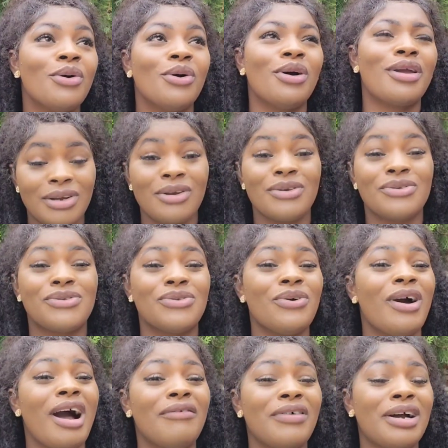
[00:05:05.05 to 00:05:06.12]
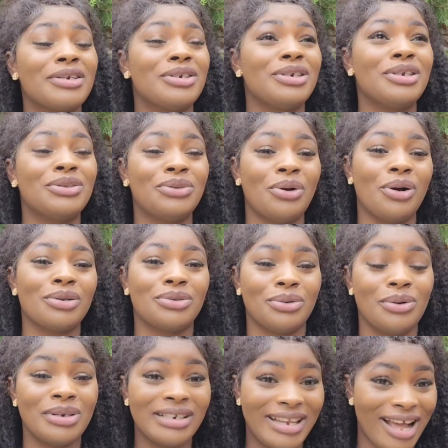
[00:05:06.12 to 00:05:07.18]
Okay, so I've actually talked
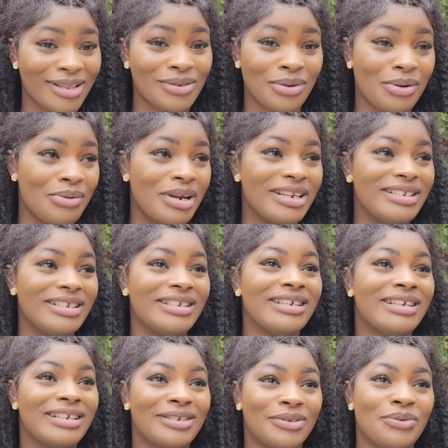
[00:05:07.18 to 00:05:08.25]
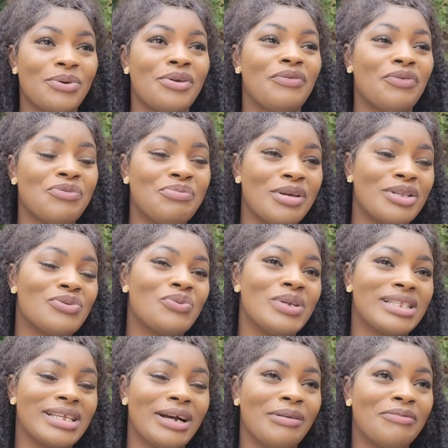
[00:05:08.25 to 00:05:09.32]
on that already. So if you bait
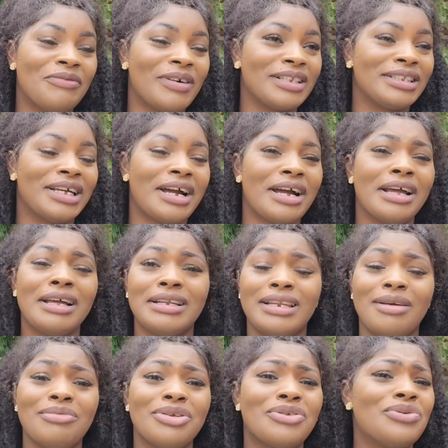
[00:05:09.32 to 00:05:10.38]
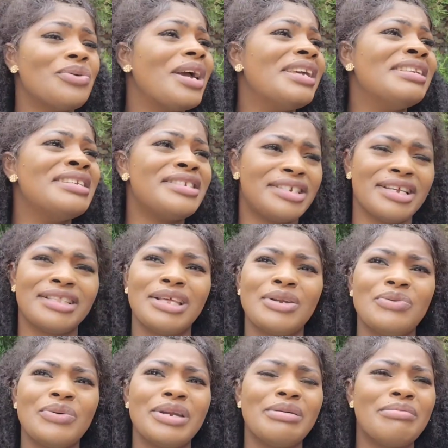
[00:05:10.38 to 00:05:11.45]
with Fanta, that means you are initiated
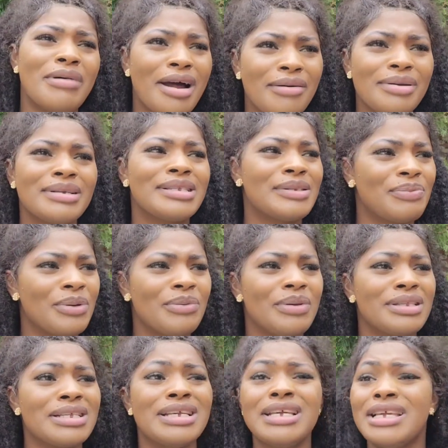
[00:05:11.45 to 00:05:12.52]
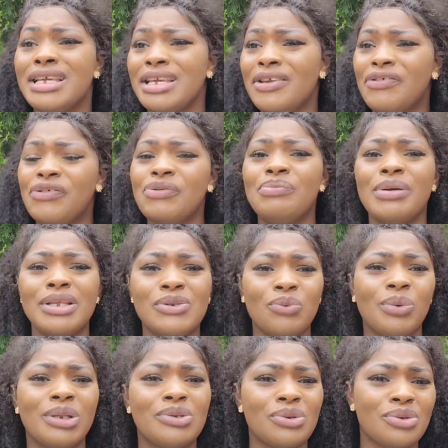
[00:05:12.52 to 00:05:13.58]
with the Marine Spirit. If you bait
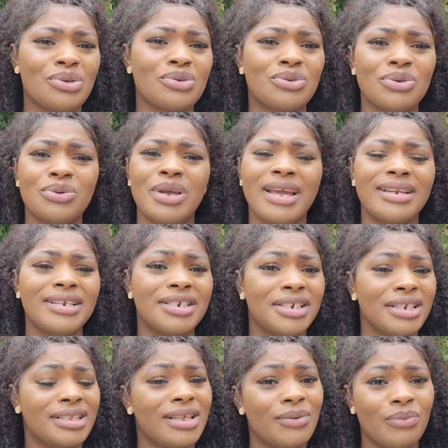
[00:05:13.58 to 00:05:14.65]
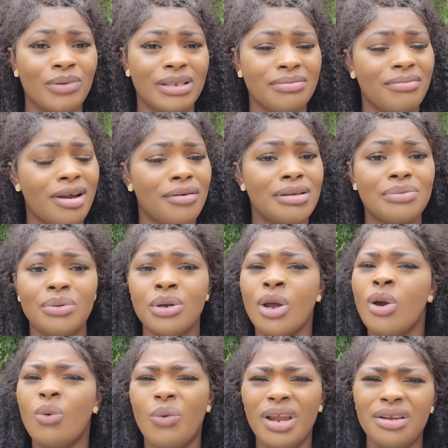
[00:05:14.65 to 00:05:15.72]
with so, you are initiated with Marine Spirit.
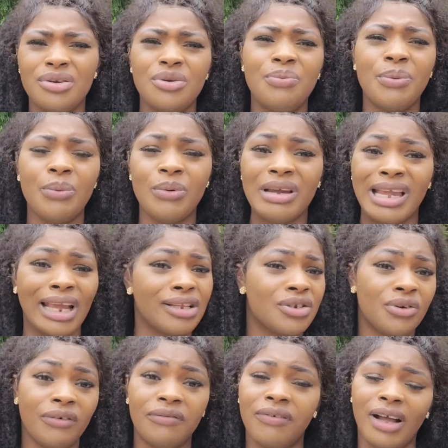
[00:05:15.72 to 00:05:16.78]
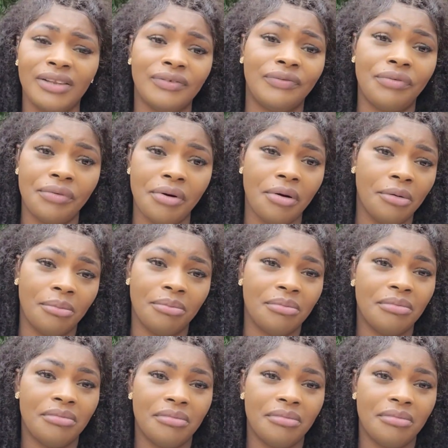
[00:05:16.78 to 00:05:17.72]
Where did you people get your fat from?